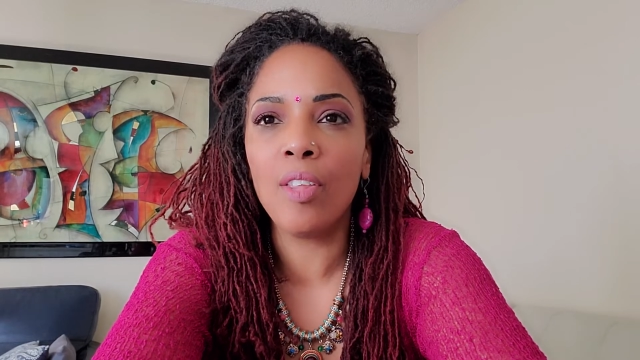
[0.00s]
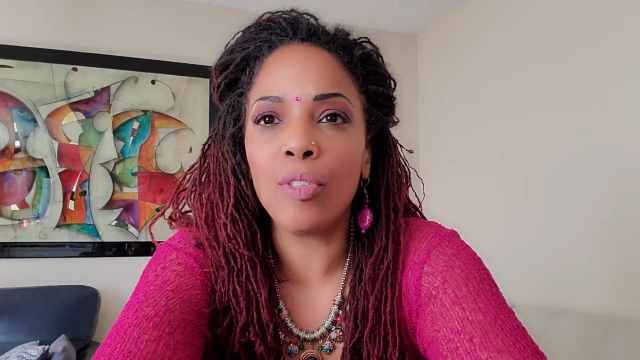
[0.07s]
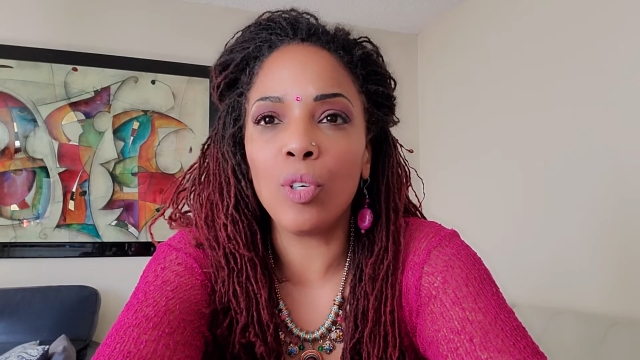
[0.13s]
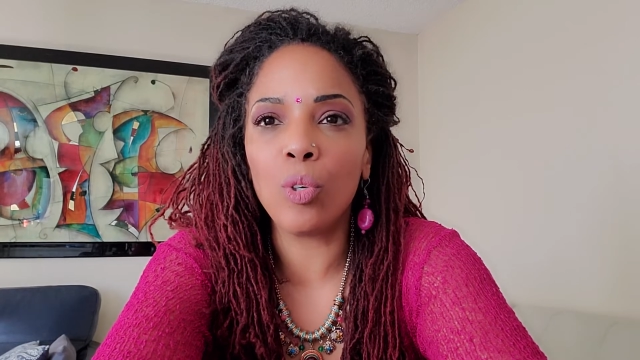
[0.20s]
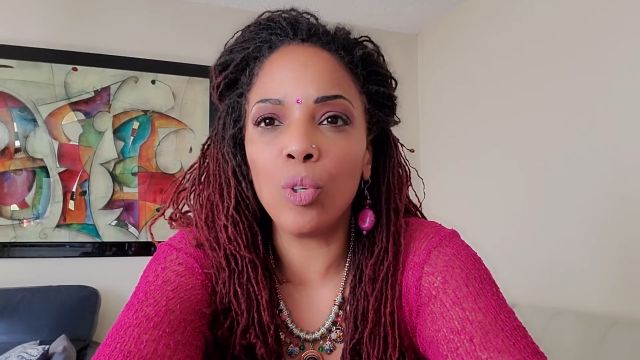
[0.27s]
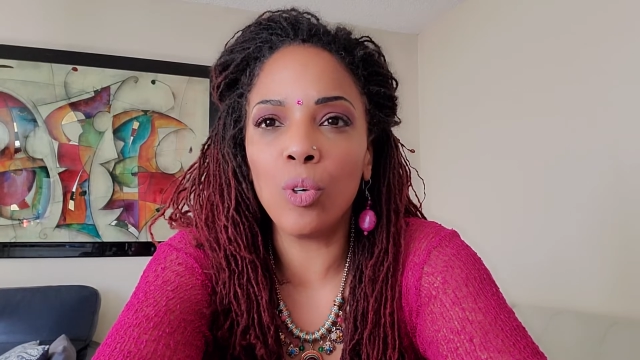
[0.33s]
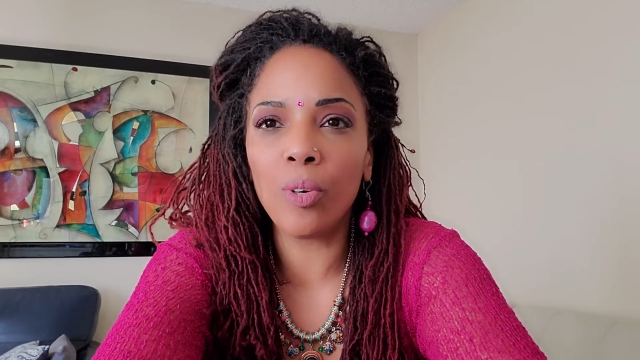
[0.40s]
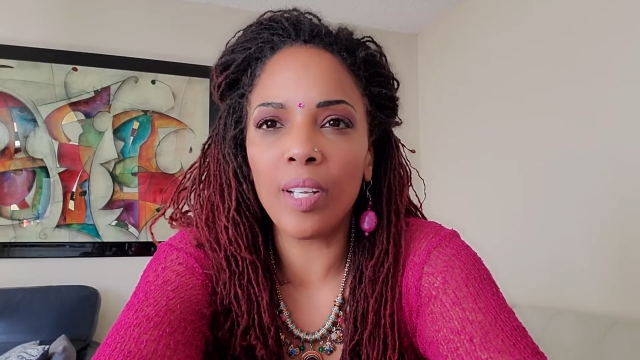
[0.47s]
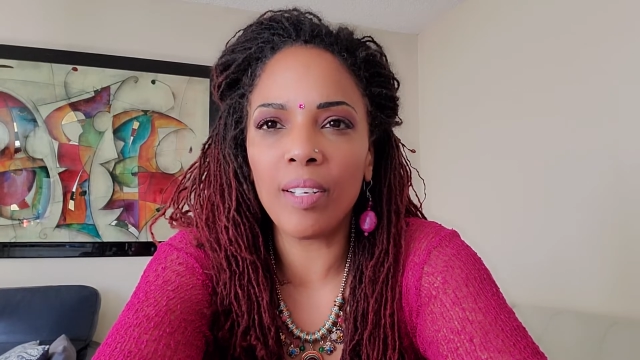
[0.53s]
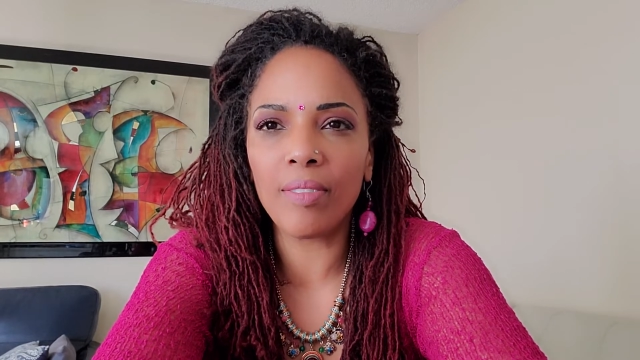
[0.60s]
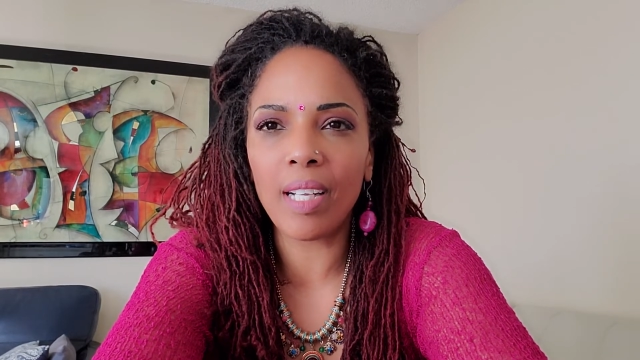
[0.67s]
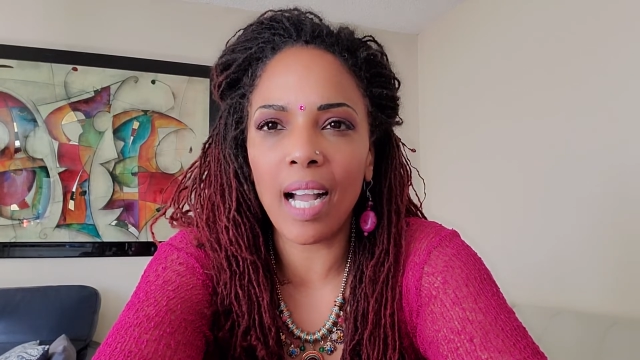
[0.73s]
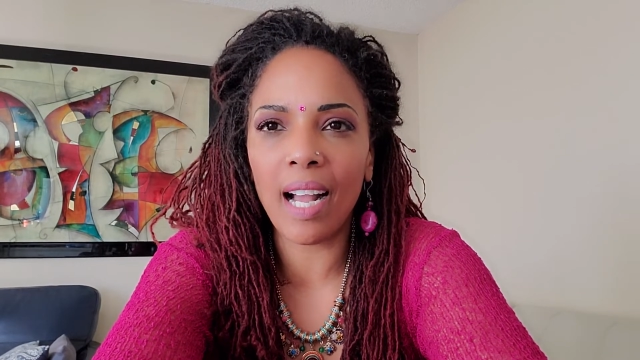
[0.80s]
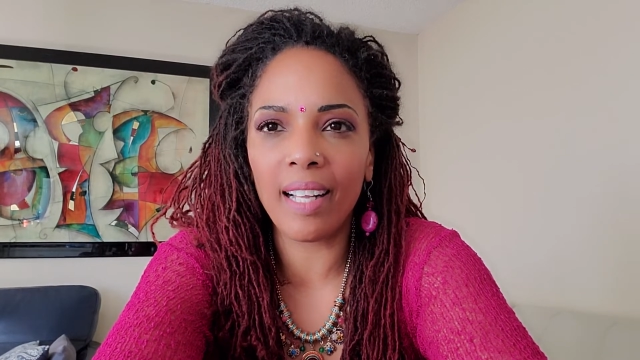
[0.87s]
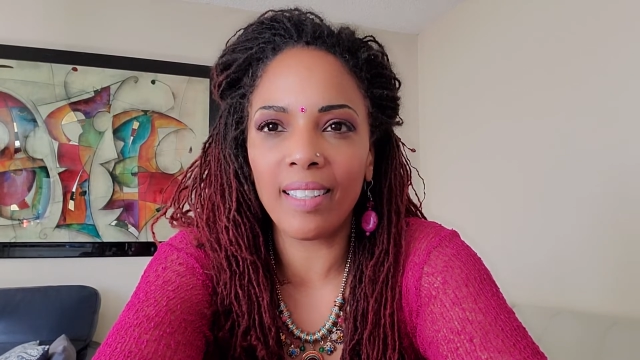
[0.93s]
the glory of
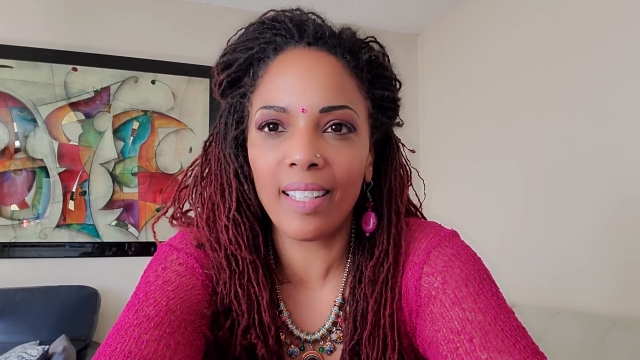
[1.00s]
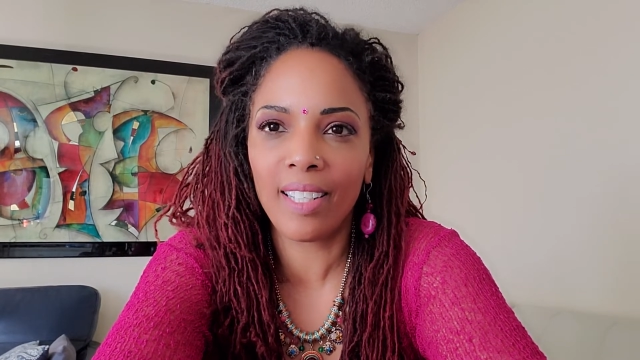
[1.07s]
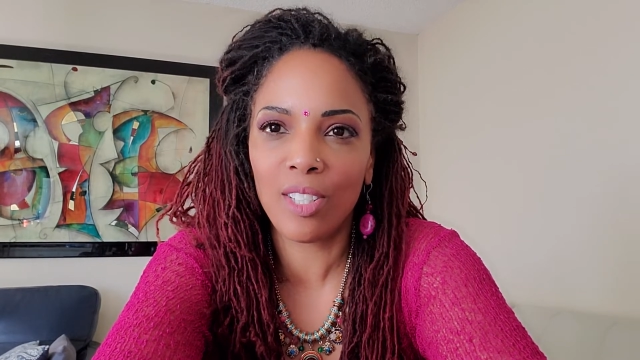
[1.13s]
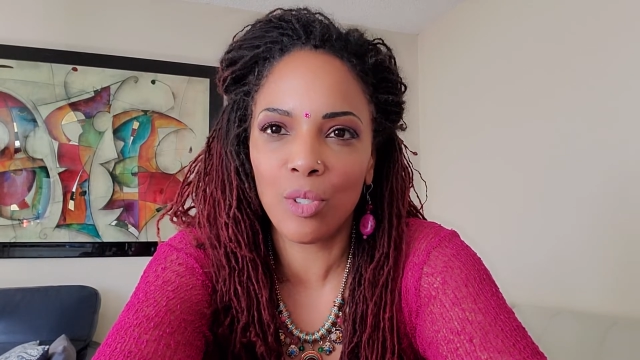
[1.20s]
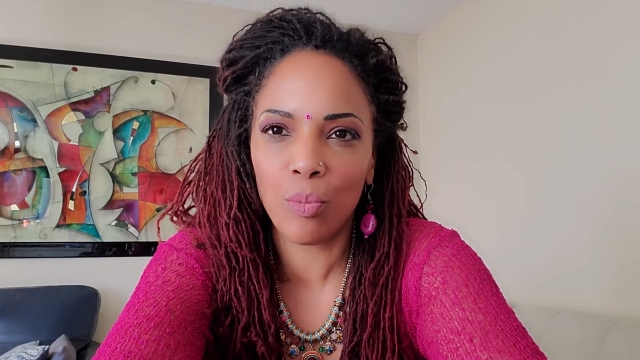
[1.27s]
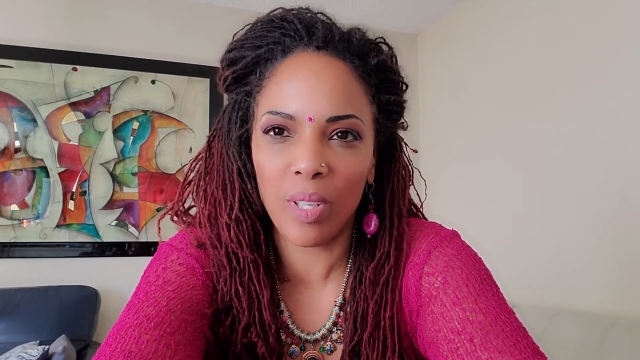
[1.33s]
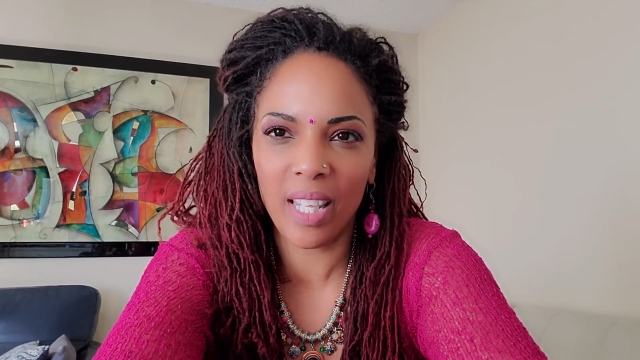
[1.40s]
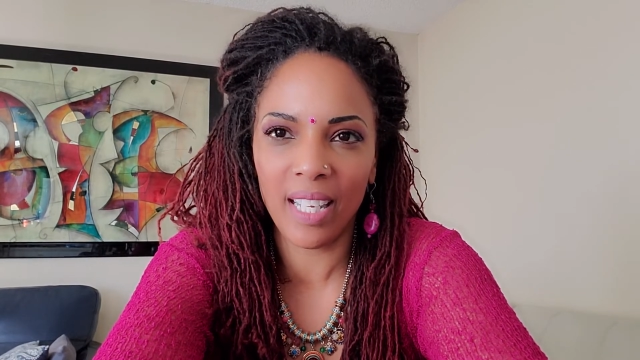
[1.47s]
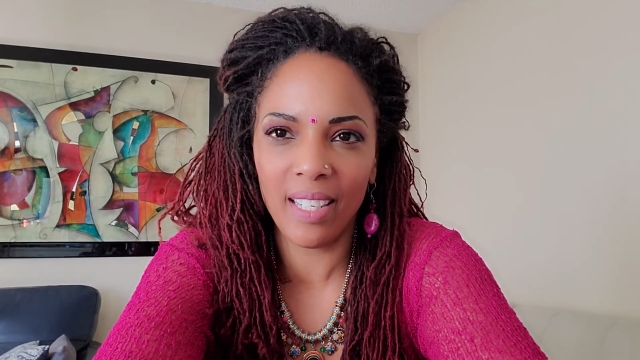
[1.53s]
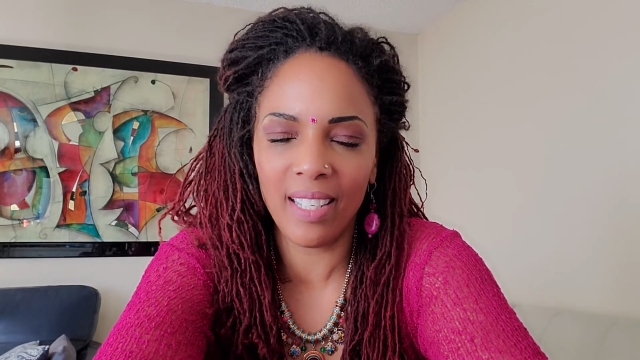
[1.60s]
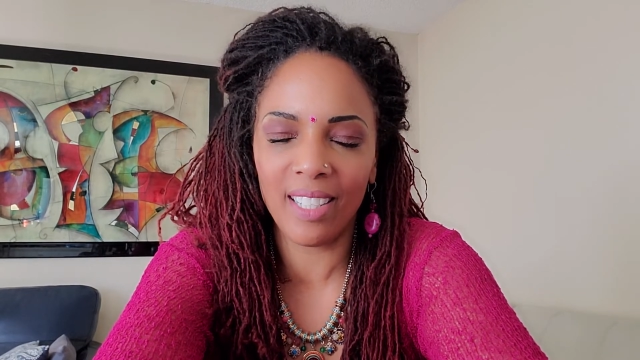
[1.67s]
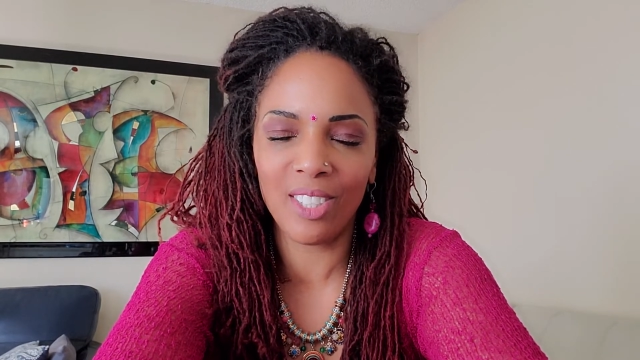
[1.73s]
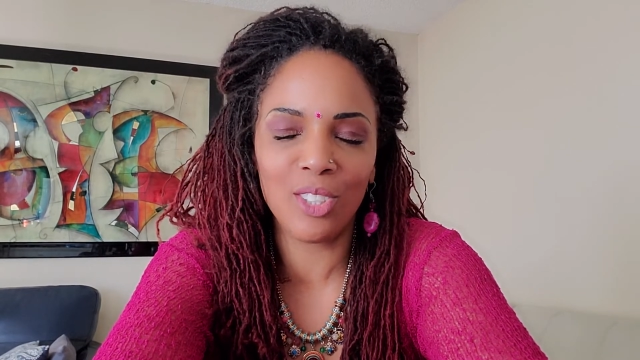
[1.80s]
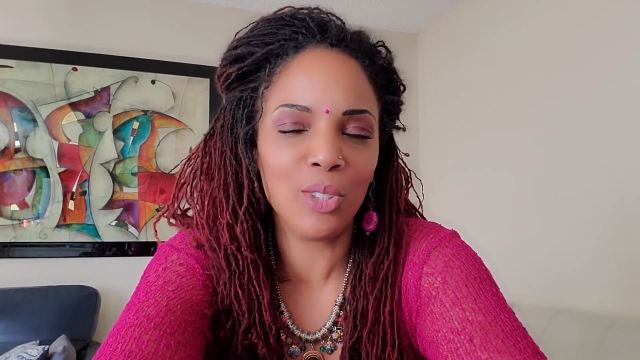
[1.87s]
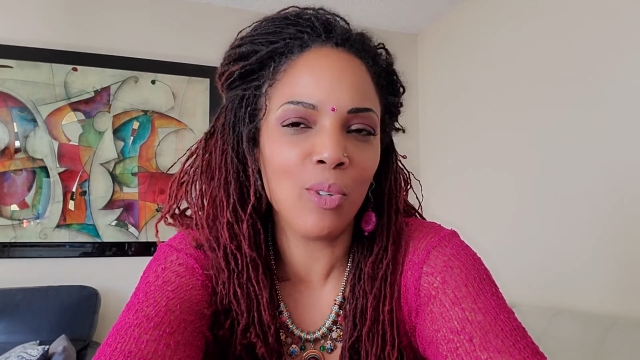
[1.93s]
God that is within us.